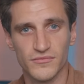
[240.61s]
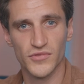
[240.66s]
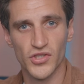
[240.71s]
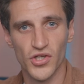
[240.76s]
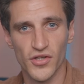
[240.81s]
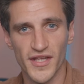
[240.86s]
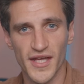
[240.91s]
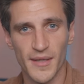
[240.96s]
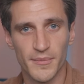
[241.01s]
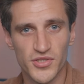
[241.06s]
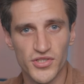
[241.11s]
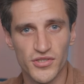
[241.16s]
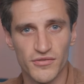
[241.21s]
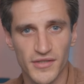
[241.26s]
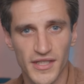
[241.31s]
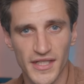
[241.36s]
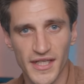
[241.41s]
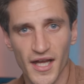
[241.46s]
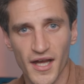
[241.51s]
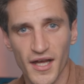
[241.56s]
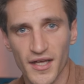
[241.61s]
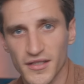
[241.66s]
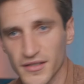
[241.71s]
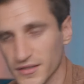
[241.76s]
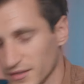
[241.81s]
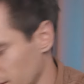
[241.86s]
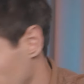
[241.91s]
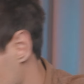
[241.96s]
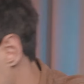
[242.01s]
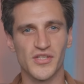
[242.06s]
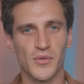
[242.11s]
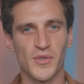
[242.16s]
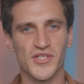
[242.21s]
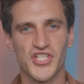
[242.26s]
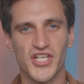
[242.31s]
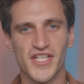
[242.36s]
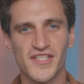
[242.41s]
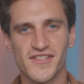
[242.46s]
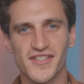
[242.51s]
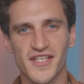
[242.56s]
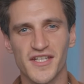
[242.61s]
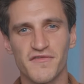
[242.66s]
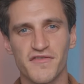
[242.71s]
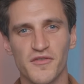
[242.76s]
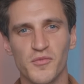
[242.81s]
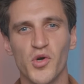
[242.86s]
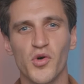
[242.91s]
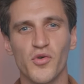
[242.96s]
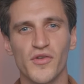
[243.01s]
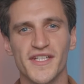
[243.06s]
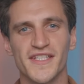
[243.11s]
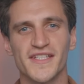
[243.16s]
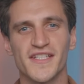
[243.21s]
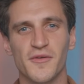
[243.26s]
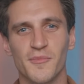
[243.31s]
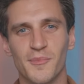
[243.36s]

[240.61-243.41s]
got the aperture really high. So as you can see from all these